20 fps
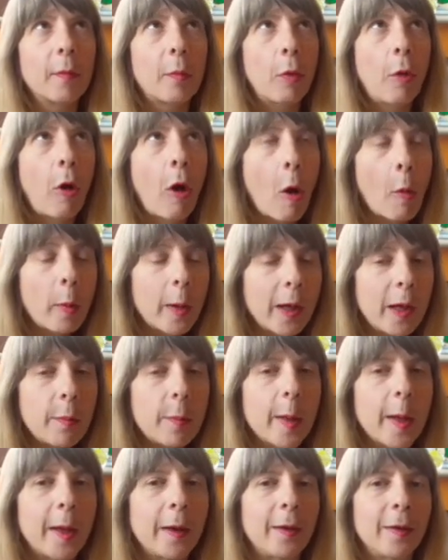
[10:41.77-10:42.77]
probably
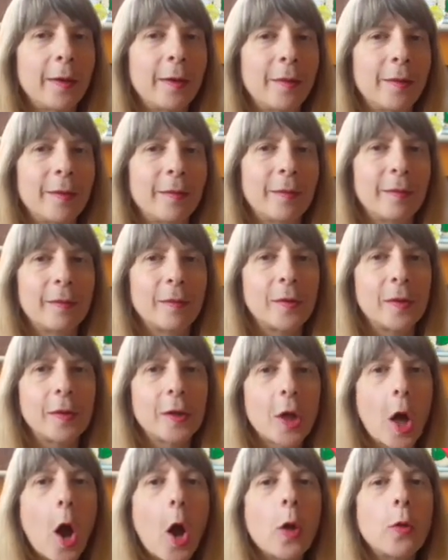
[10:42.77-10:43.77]
been
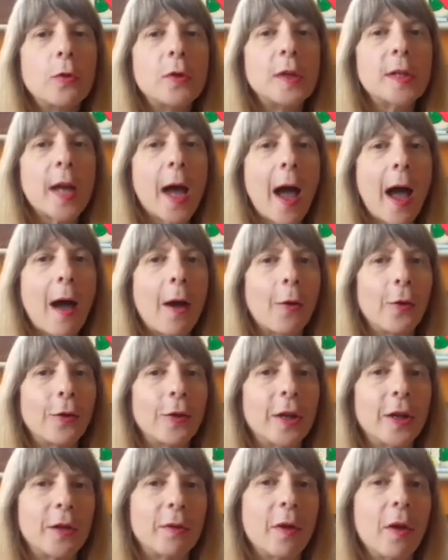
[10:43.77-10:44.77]
toned
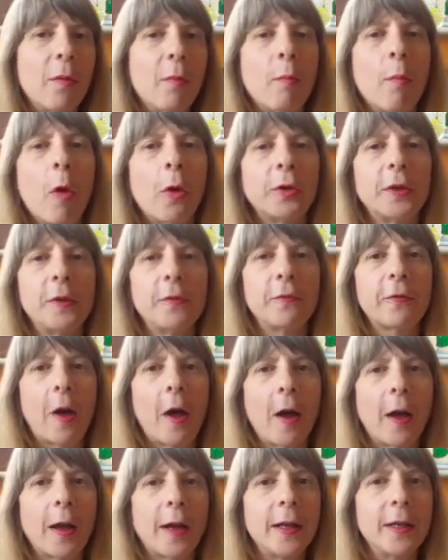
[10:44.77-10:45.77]
down and
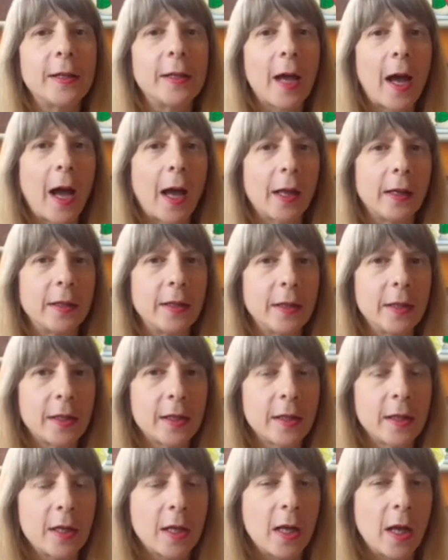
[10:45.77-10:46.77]
modified
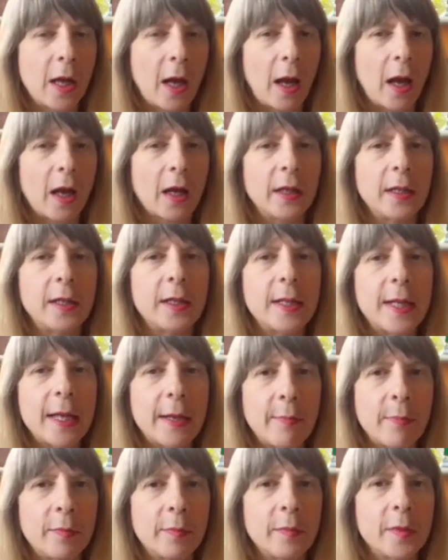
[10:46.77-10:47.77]
and
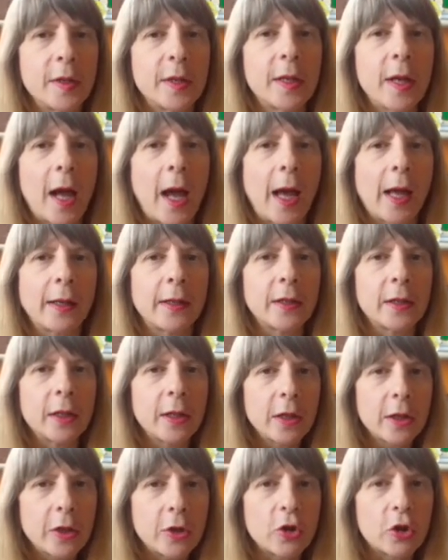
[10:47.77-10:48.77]
dimmed and
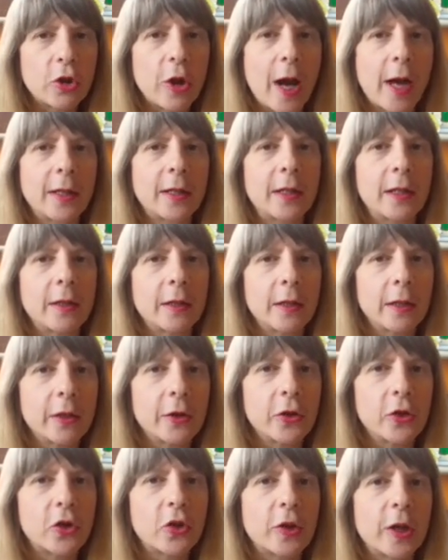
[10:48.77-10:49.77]
contracted and
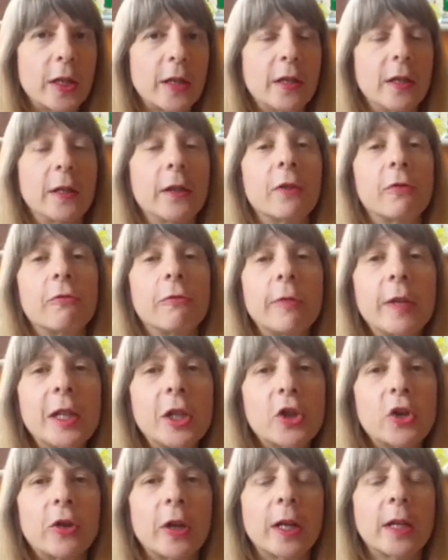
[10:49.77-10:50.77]
constricted and
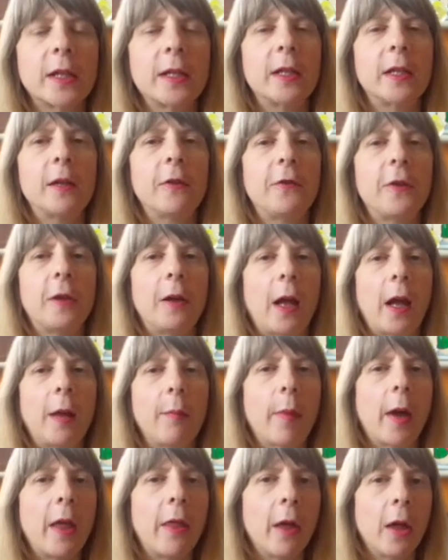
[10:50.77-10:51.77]
restricted, if you
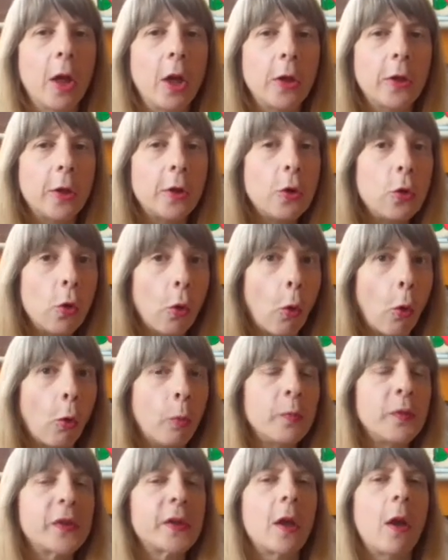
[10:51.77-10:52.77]
like, by the
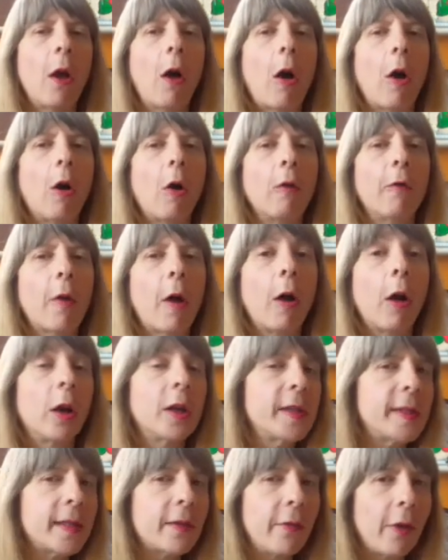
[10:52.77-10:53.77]
norms of
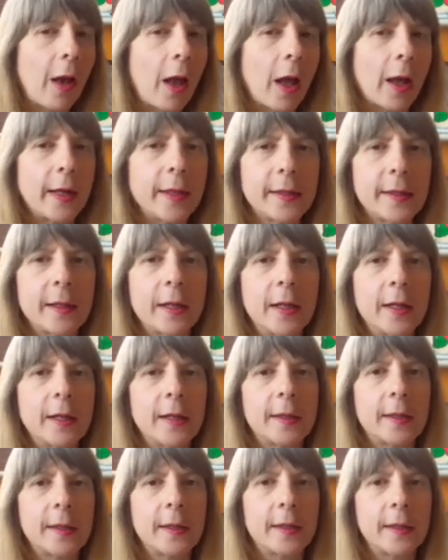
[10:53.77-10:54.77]
our civilized
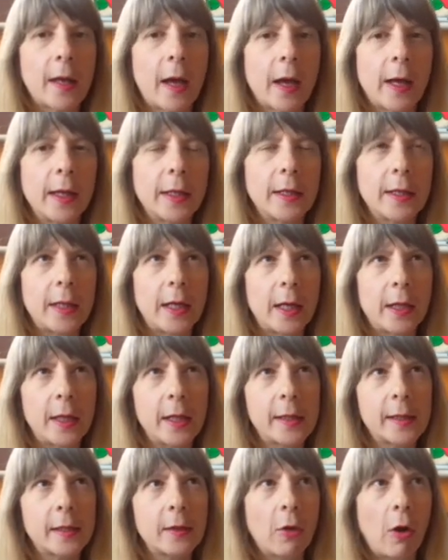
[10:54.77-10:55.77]
society.
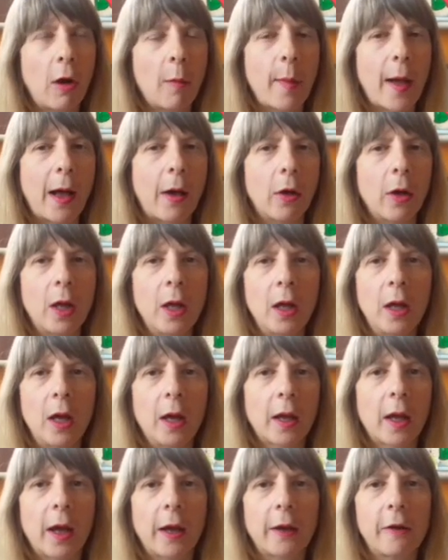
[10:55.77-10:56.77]
And it's not about
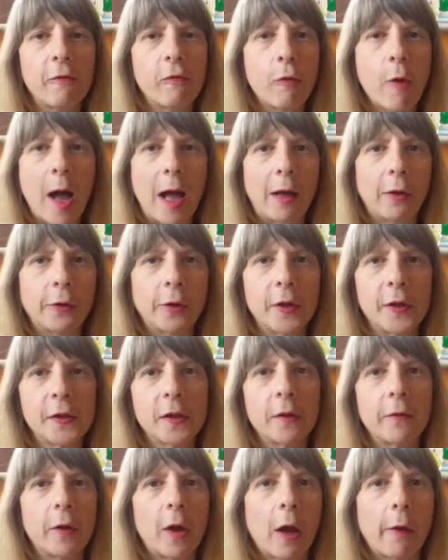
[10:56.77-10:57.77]
a kind of
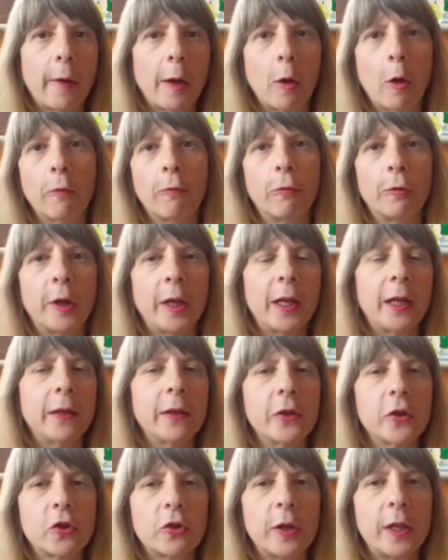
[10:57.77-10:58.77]
wildness of going off running in
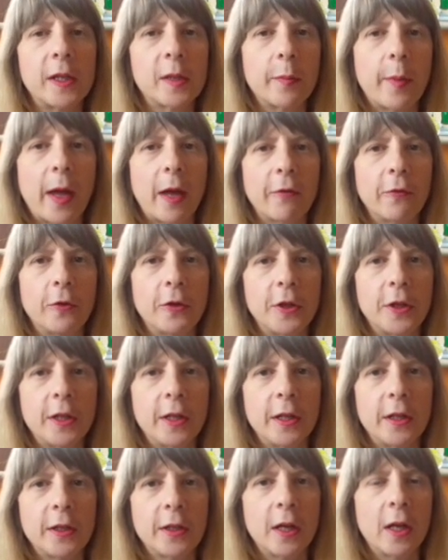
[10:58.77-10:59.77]
the streets
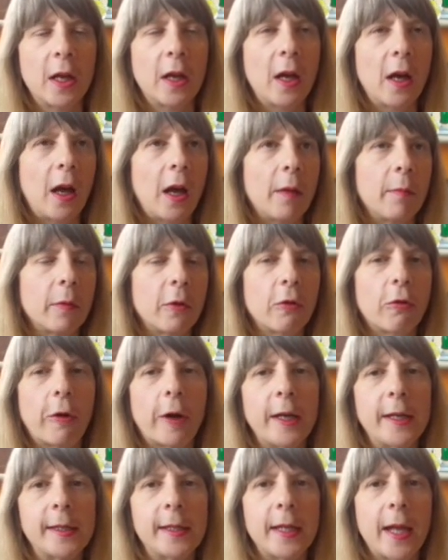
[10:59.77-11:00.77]
barefooted,
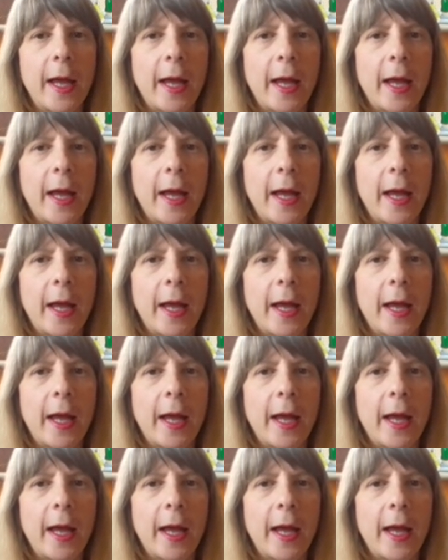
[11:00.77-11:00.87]
crazy